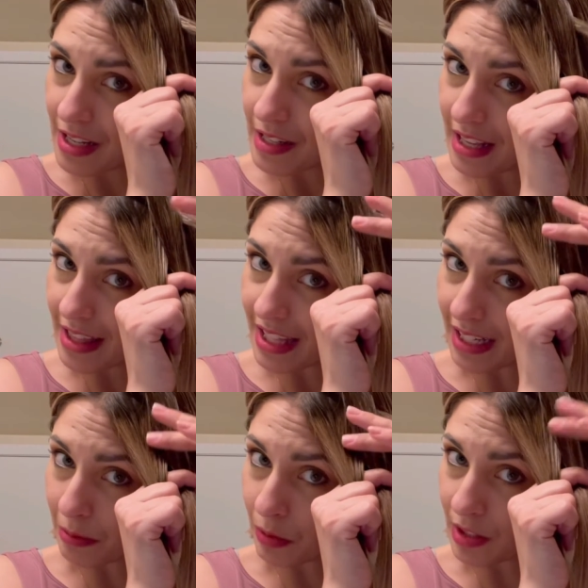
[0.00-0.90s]
And then
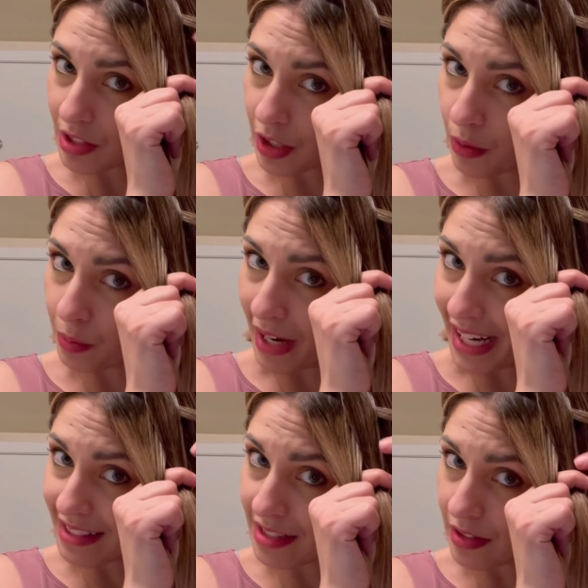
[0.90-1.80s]
I'm going to go
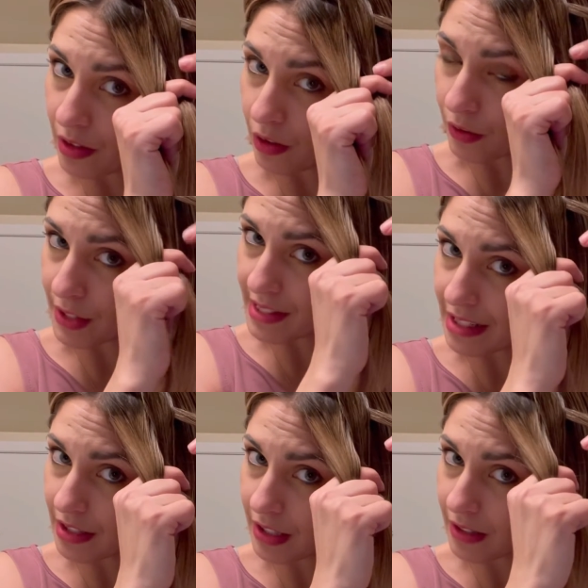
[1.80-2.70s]
right over
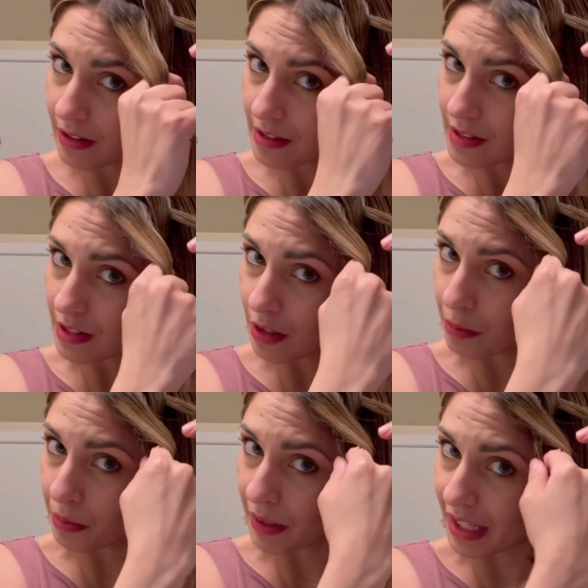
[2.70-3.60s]
center. So
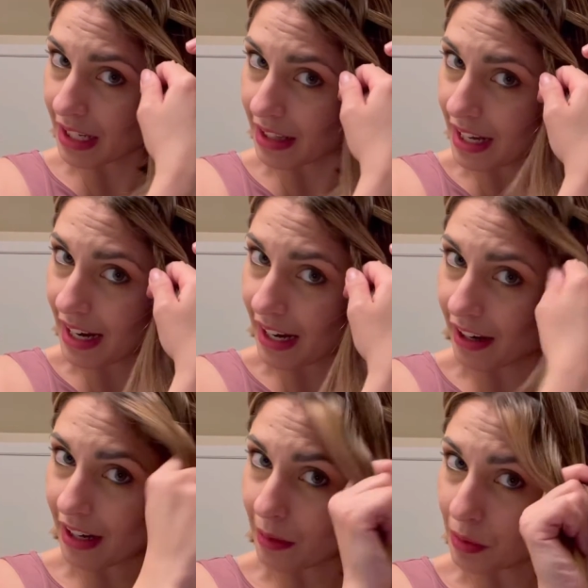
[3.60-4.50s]
bringing the
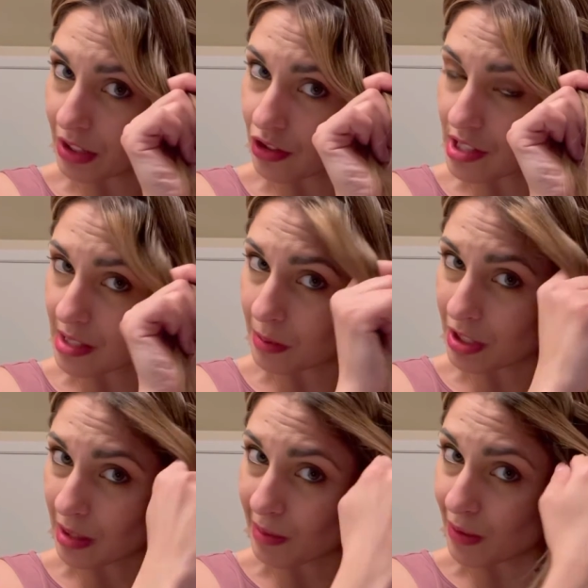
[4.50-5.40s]
hair, I'm really just
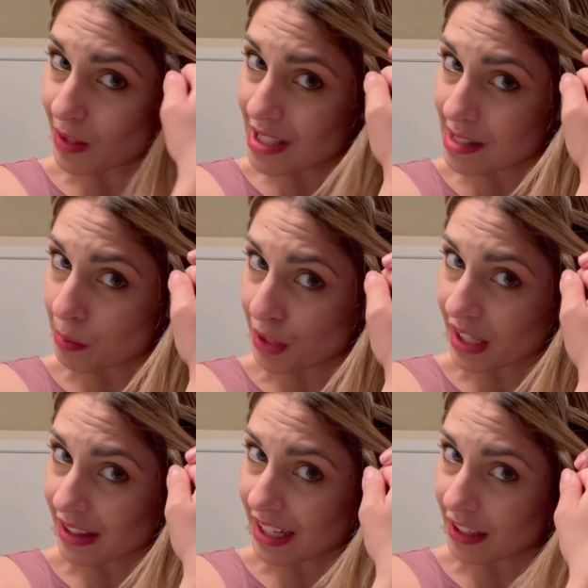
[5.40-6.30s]
switching my wrist,
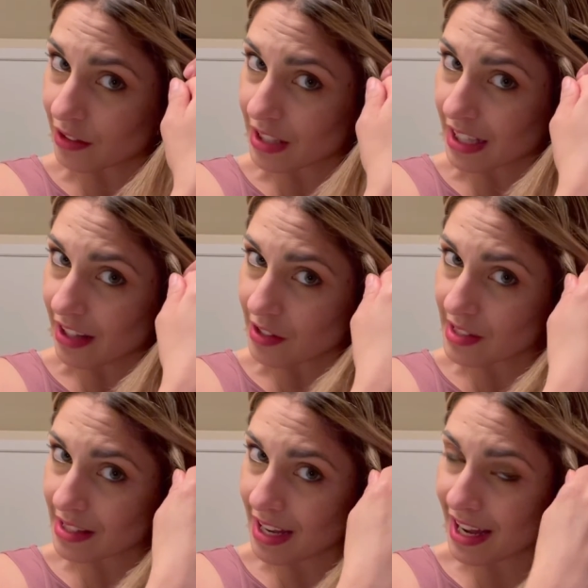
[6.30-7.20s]
bringing the hair to the other
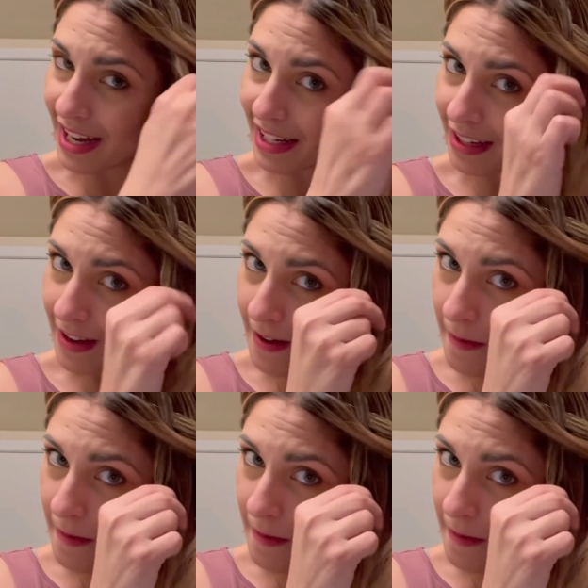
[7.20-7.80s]
side.